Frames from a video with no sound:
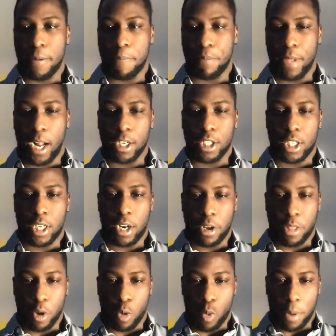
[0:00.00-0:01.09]
I'll share
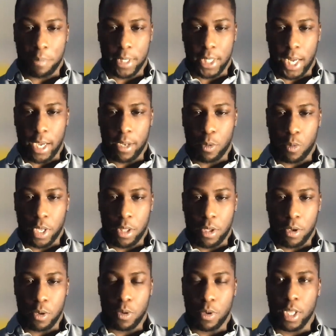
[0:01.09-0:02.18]
the website with
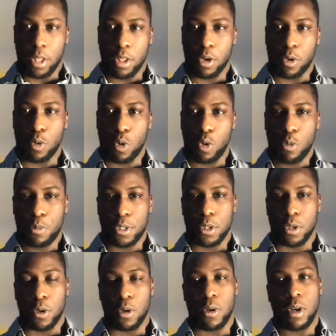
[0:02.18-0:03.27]
you in the group.
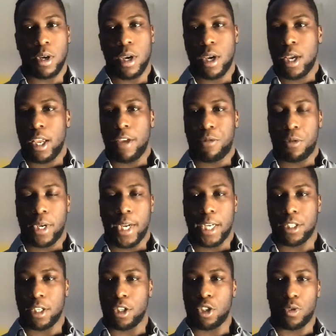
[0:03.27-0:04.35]
So if you
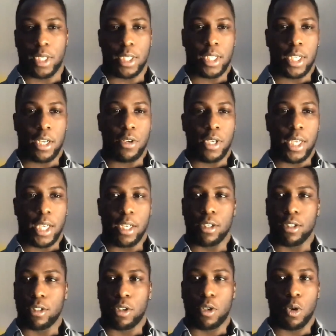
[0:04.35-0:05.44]
guys are interested, you can
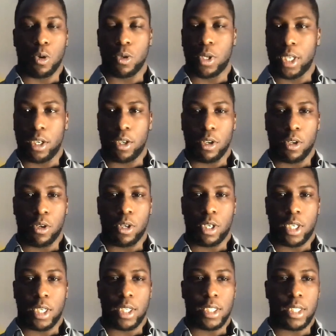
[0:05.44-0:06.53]
go take a look,
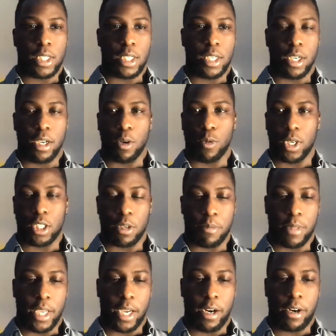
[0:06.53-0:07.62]
see what's up
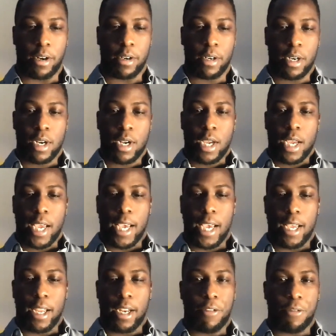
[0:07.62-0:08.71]
there.
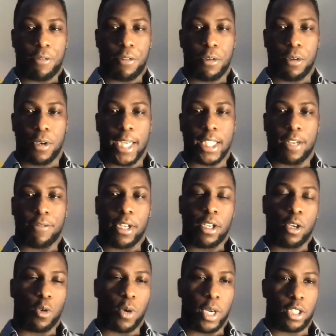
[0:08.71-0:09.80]
And if you guys have any
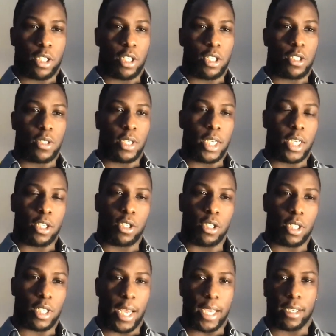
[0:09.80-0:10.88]
questions, you can
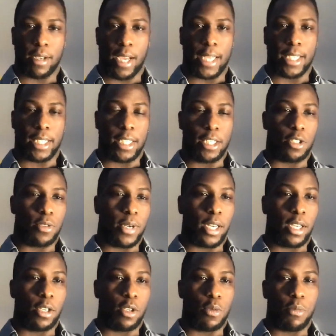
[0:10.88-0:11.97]
just like ask it
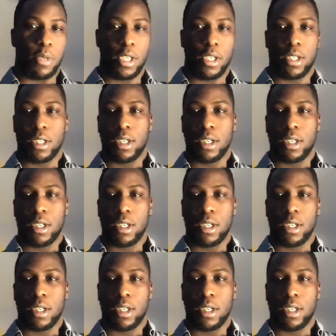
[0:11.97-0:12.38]
directly to me,